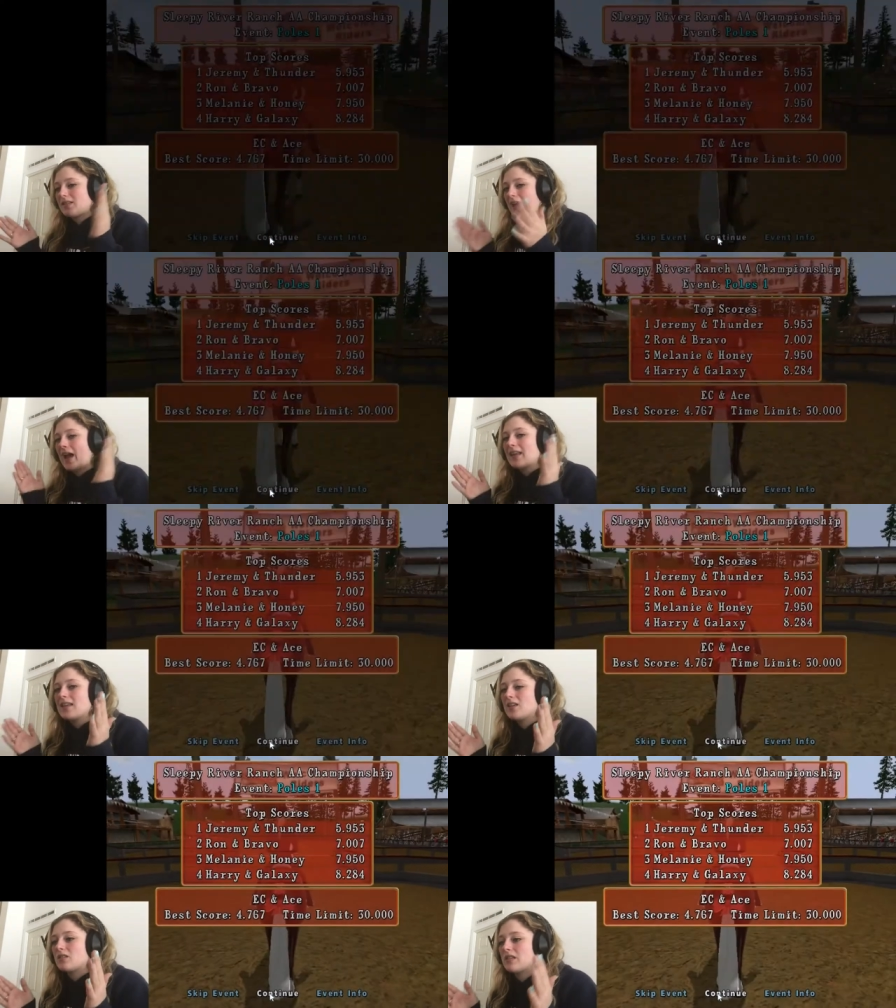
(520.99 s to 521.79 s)

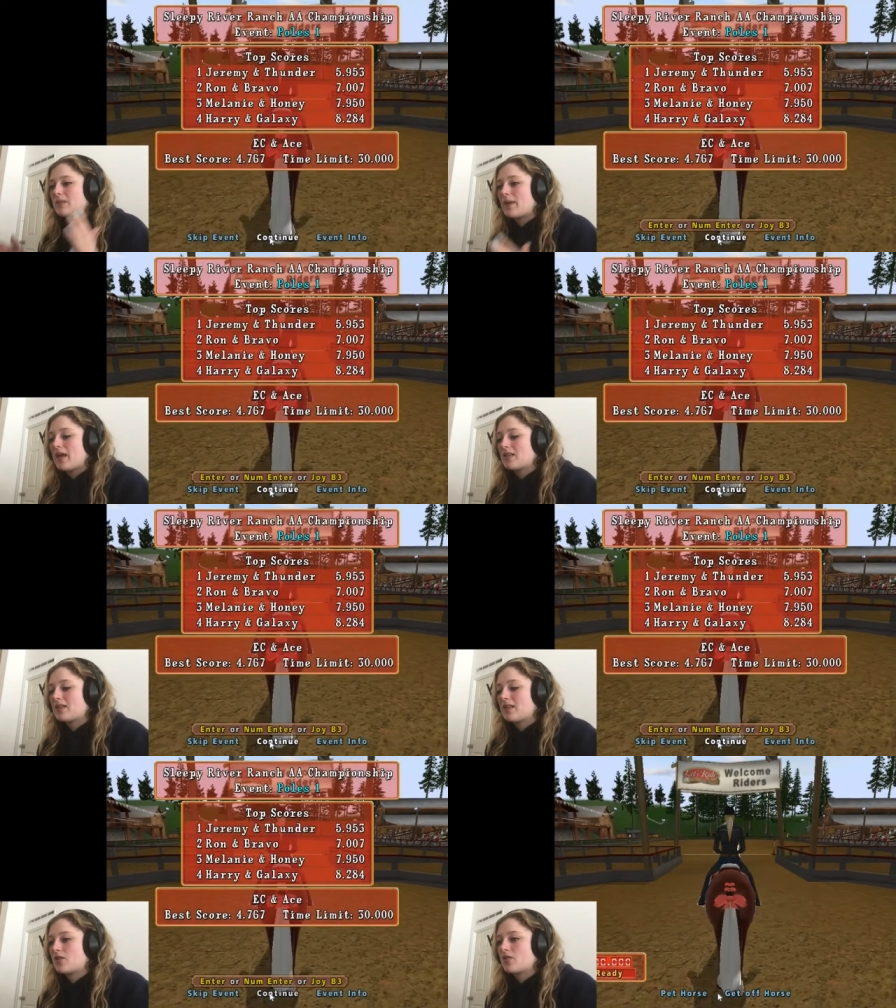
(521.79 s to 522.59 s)
tiny little
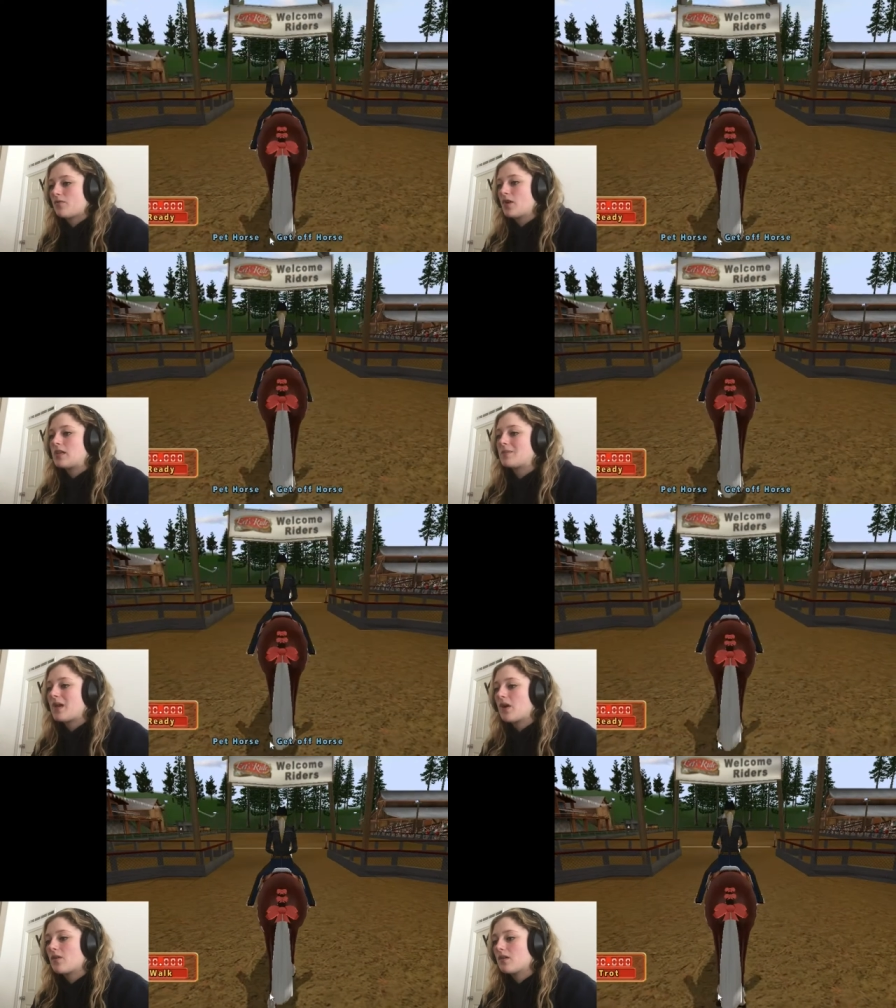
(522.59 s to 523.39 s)
space, and it just freaks
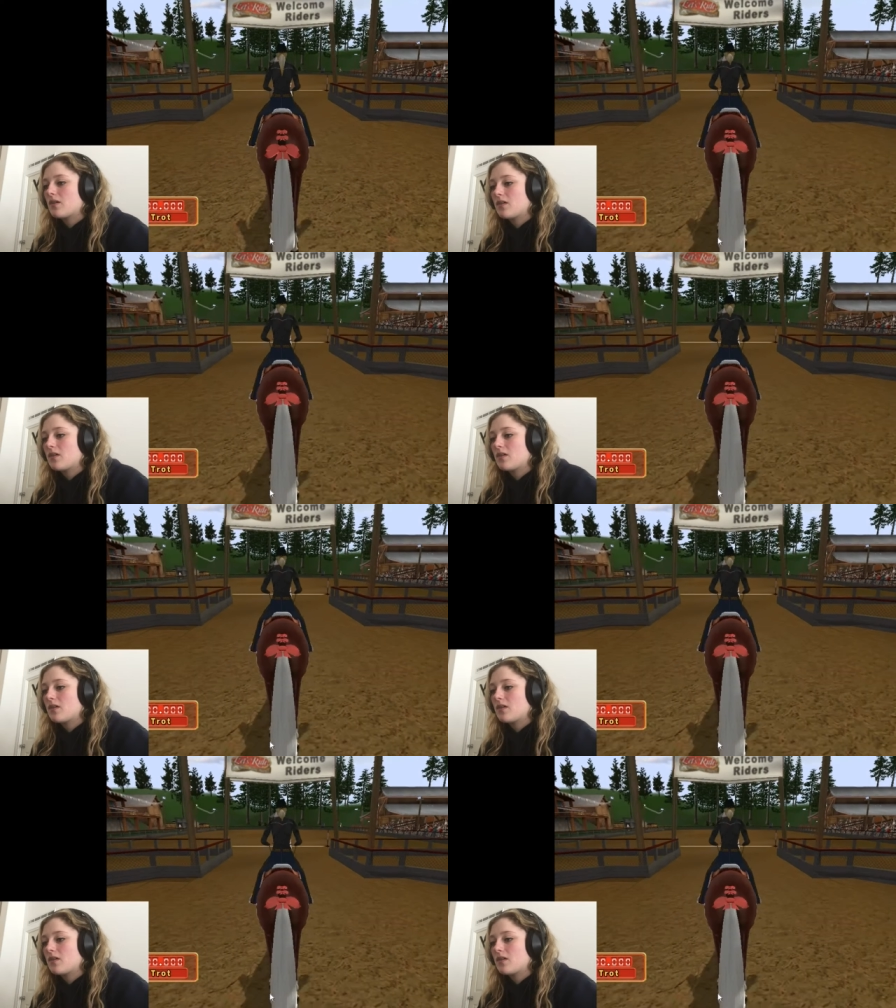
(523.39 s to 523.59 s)
me out.